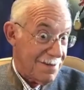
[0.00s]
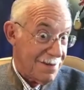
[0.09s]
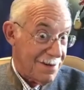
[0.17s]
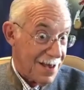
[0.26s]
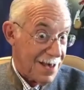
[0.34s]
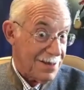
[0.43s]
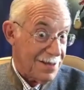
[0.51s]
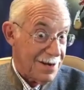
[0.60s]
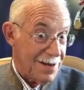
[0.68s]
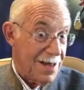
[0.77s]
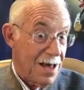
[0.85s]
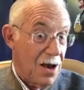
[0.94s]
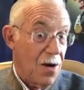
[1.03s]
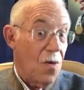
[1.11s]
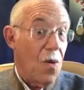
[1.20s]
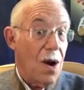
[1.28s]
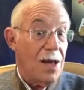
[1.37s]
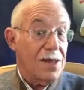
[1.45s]
tested.
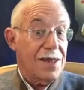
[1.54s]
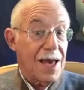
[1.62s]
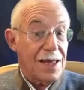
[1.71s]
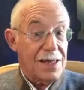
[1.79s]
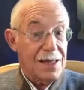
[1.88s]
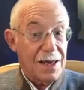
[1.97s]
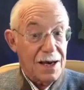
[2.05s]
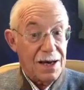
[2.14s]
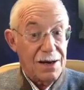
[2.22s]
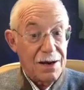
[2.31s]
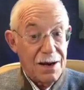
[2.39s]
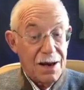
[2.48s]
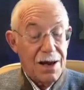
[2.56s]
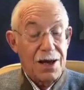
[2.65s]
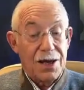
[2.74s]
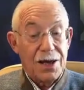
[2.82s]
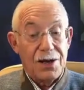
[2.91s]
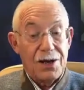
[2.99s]
Once that's done,
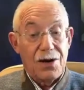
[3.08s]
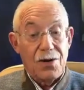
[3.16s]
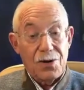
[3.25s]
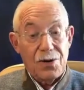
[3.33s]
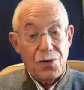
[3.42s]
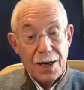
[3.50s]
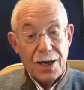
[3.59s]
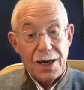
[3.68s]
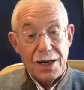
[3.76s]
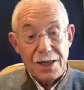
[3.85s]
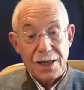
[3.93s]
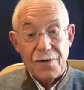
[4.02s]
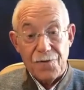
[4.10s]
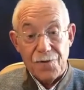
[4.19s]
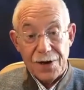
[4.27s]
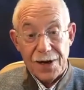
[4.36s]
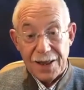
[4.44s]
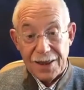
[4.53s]
you know it's working and it's safe
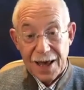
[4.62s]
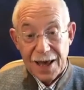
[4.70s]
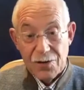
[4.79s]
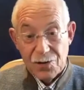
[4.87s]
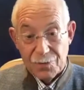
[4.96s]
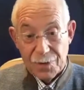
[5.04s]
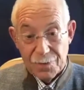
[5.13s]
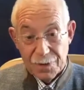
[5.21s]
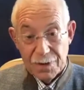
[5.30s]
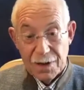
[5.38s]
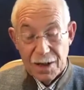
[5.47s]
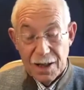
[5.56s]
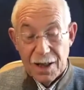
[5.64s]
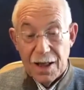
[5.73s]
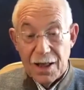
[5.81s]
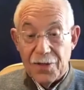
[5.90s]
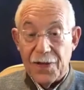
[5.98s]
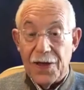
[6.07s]
for 10,000 people,
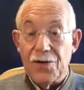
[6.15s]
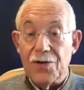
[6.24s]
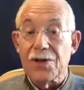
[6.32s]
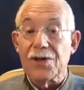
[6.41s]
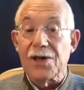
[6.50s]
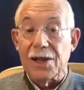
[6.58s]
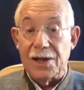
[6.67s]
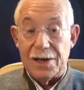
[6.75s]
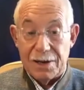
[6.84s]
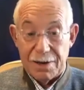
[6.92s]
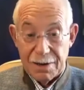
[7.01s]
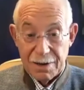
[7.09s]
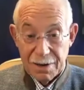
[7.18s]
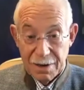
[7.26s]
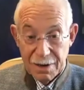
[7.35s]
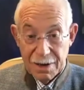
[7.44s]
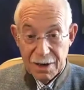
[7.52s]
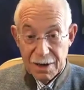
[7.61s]
then you can sell it.
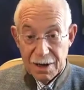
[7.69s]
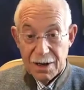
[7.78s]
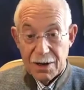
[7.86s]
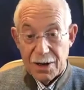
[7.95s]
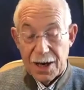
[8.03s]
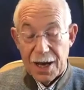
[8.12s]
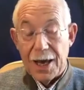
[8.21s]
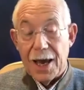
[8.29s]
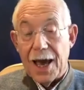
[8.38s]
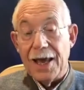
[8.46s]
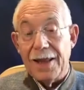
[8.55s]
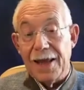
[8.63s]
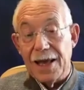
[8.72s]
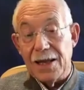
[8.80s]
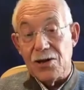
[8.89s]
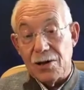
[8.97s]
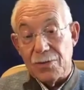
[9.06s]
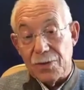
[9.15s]
Okay. And then
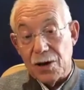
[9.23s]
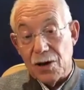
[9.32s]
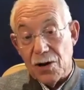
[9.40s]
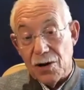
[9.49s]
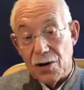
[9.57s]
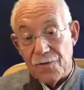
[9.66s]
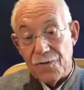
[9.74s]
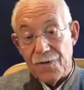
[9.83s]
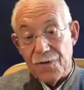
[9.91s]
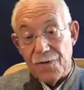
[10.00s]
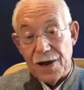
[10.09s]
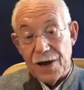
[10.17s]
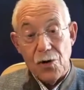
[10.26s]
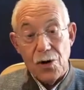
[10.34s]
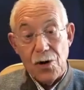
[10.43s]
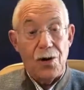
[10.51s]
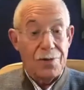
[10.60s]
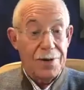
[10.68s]
there's something called phase 4,
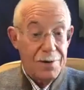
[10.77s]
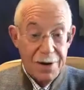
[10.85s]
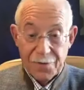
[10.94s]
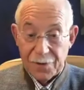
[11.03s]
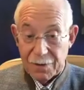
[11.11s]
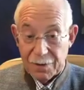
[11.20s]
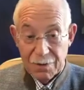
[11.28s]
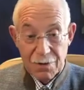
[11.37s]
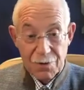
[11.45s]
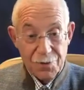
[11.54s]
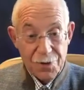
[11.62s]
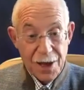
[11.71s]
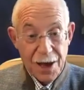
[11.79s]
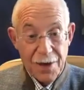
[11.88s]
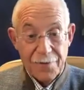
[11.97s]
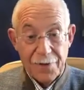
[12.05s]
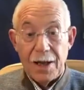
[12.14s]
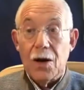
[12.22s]
or different groups have
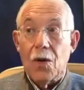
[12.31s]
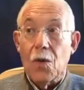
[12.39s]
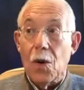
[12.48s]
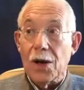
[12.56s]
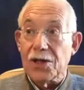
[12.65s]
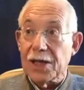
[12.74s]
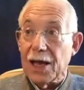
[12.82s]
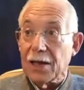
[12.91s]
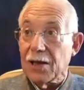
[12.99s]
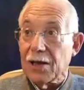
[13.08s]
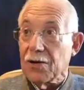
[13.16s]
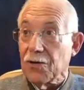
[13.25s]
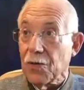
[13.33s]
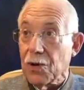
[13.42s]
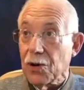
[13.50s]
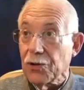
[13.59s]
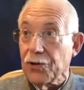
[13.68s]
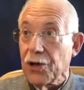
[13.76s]
it. Once it's out there in the
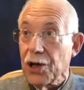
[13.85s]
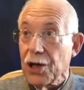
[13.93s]
world,